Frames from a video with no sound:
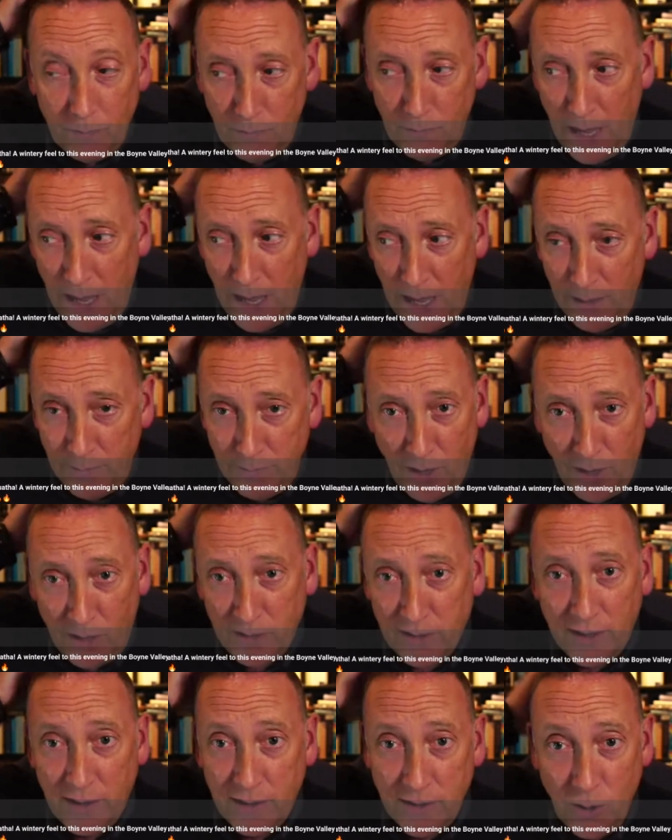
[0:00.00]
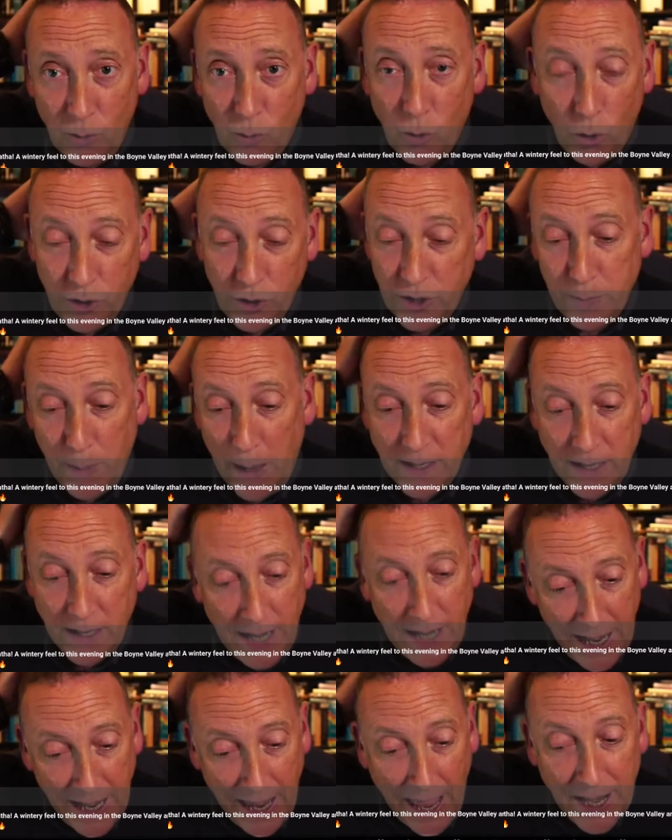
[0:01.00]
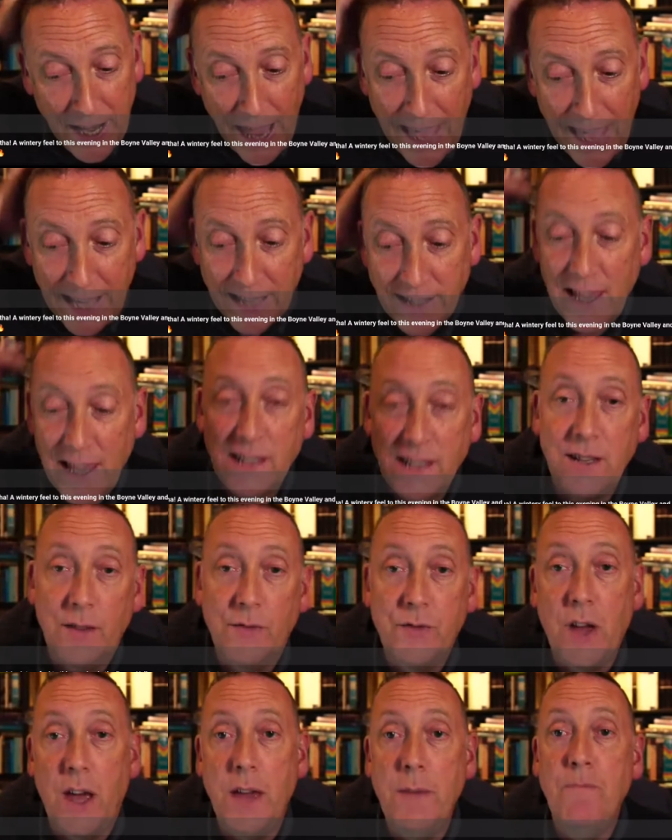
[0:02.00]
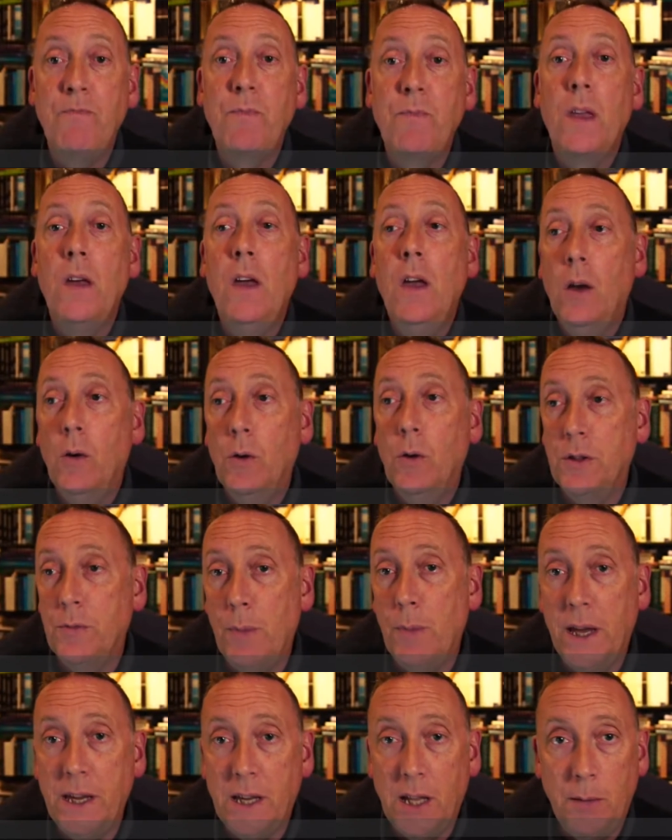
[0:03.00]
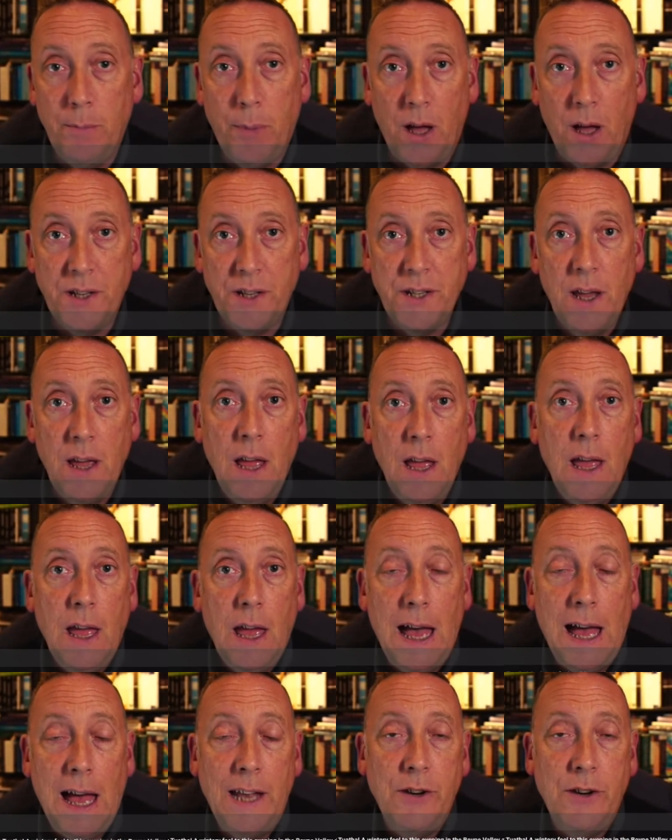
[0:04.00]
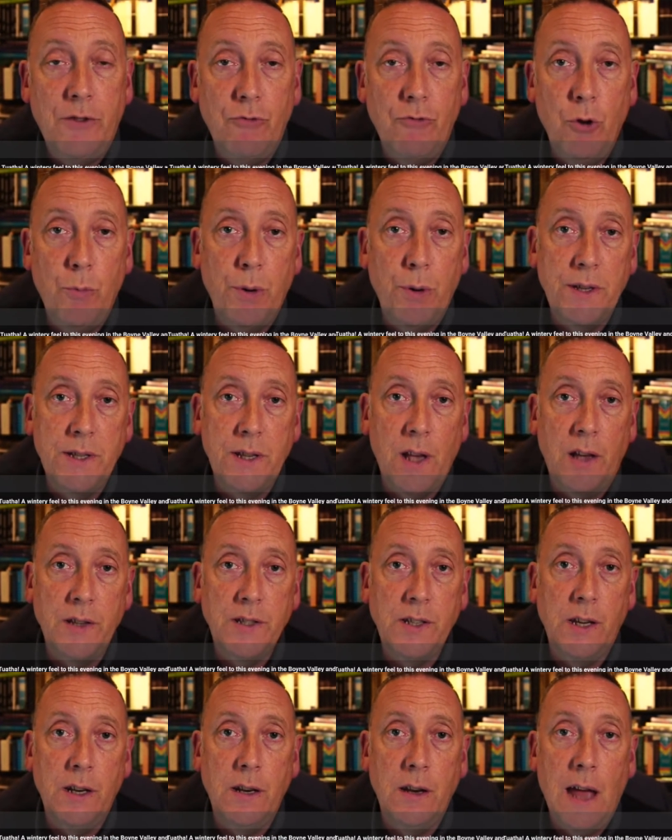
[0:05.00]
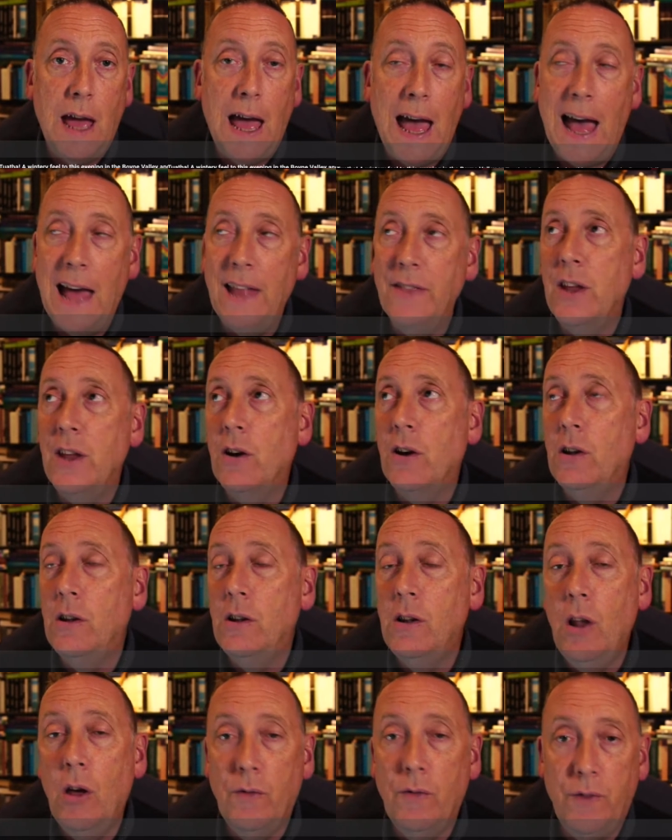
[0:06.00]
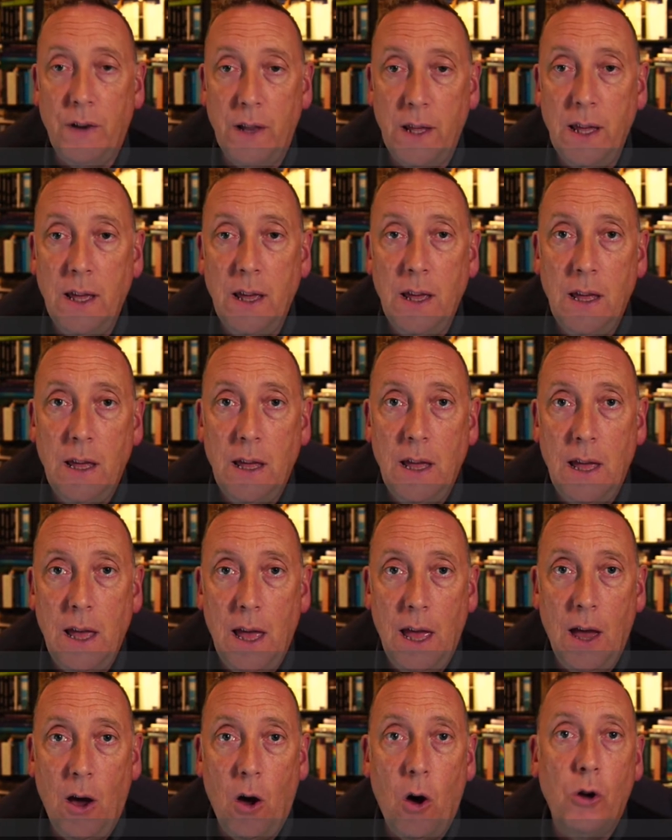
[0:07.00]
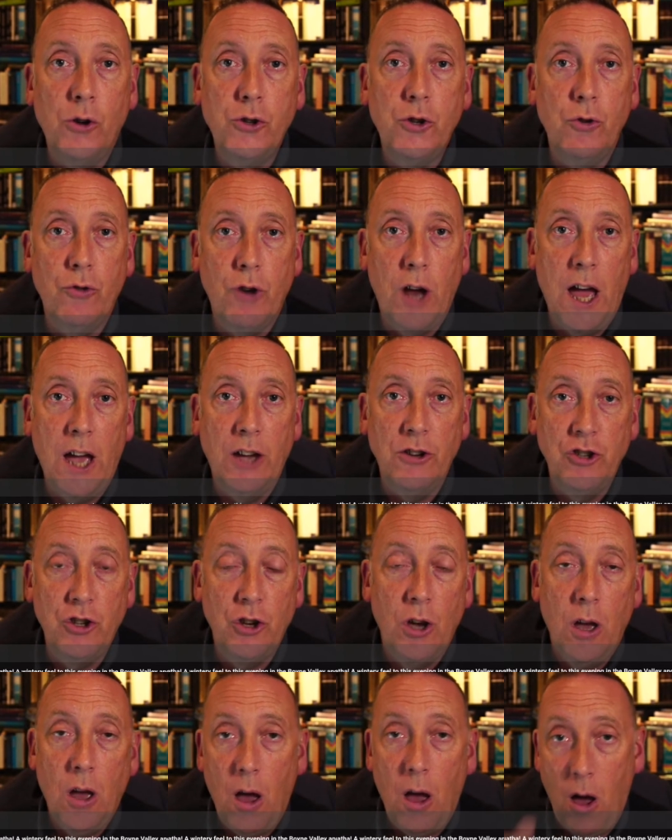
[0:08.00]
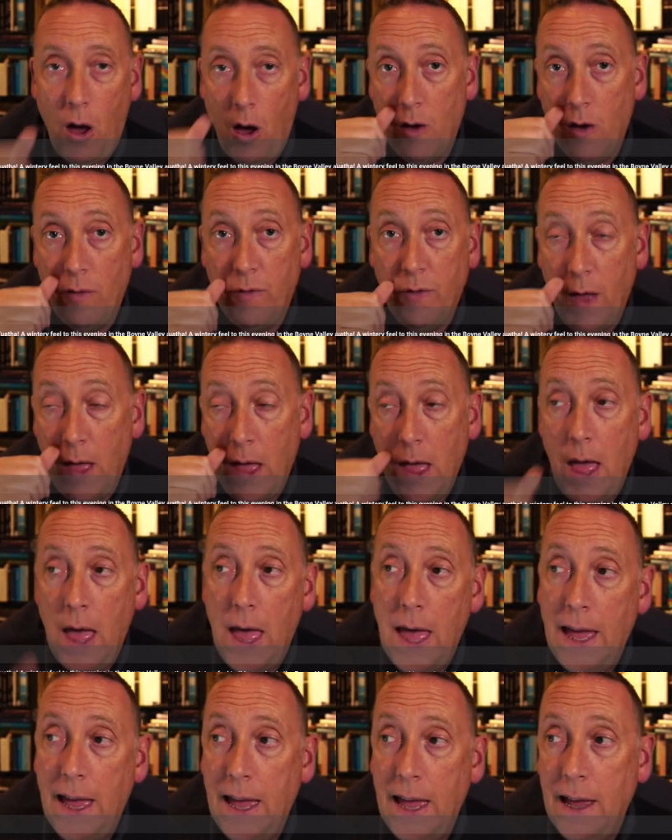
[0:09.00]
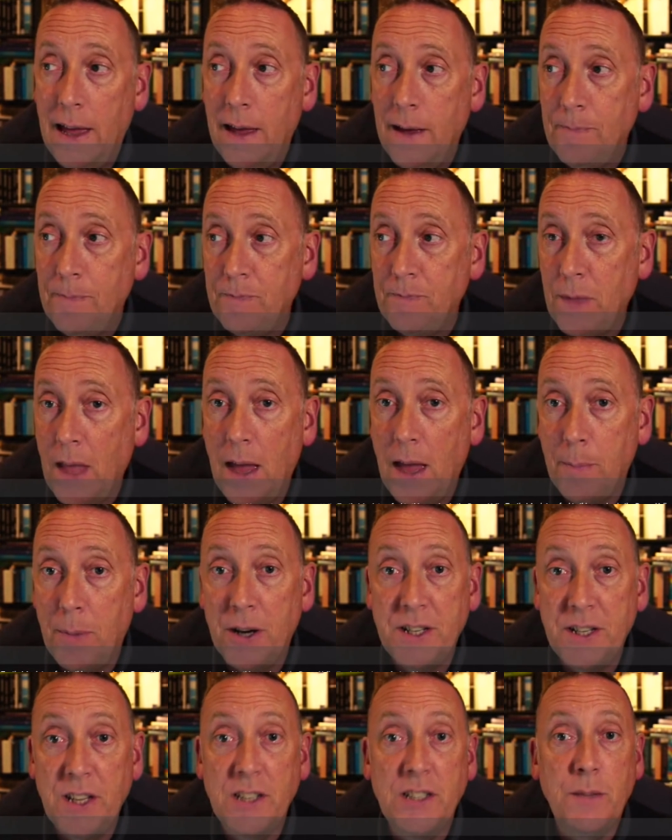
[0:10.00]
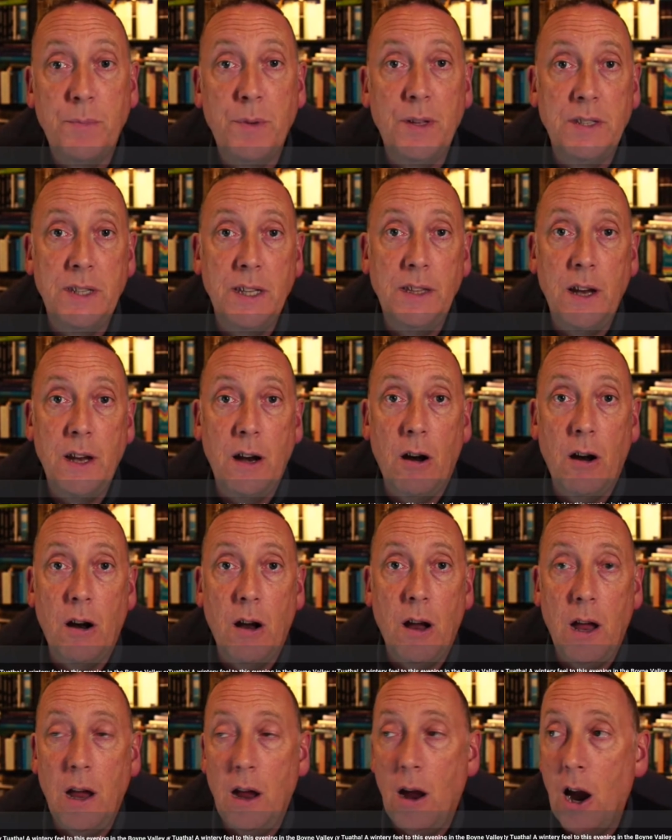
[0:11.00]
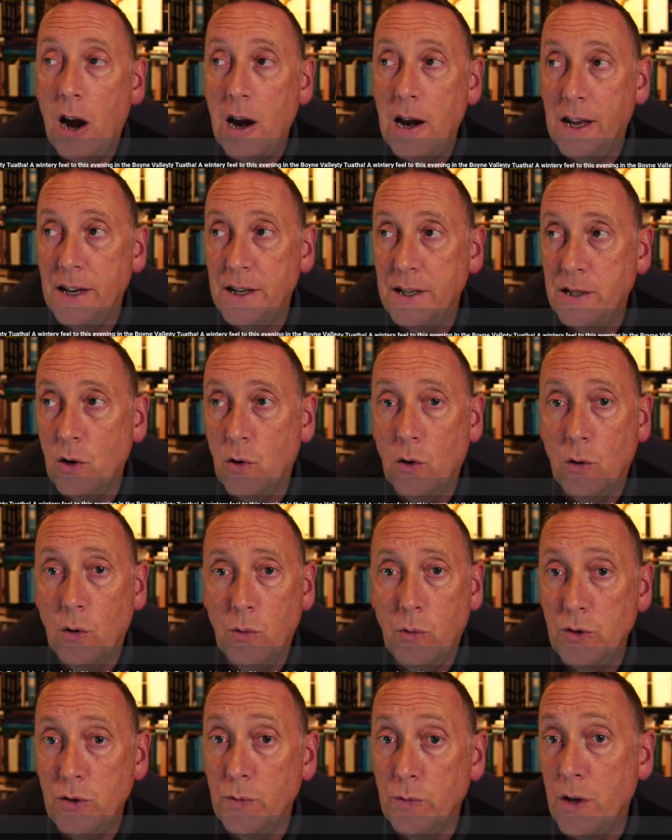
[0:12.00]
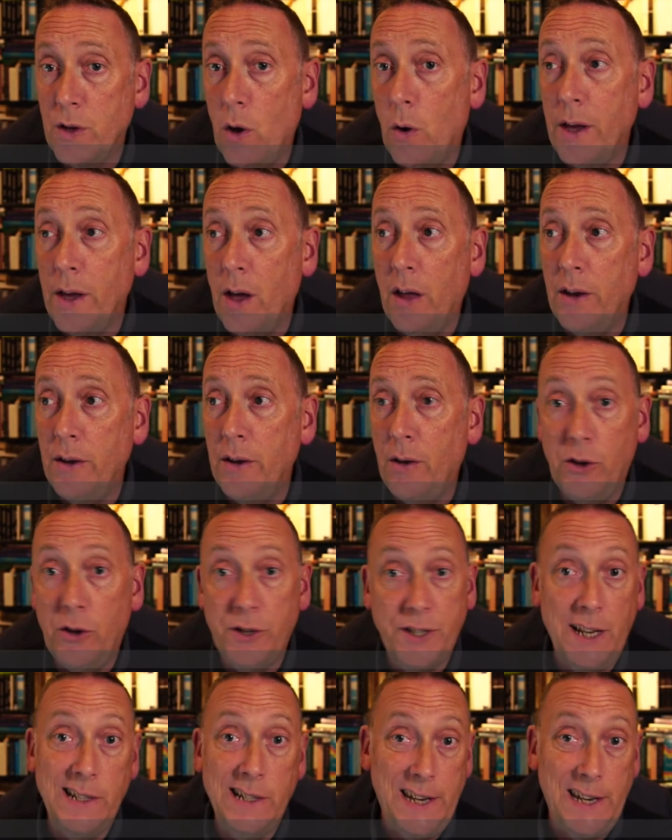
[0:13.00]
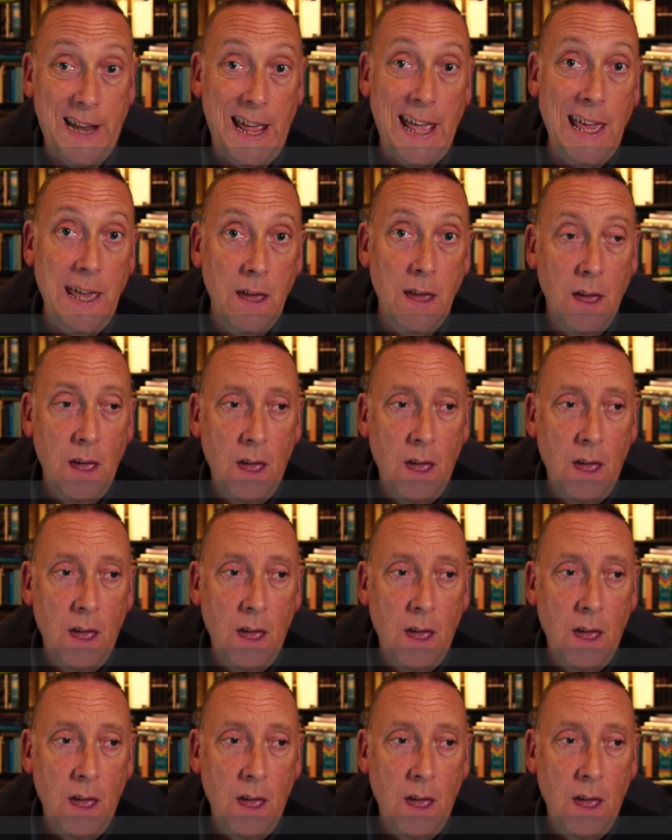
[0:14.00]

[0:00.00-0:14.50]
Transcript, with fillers: Uh, not that you could spend an, an excess of time with Michael Bott and Rupert Soskin and their lovely uh, entourage of uh, uh, participants in their uh, Ireland tour, which was going on until today.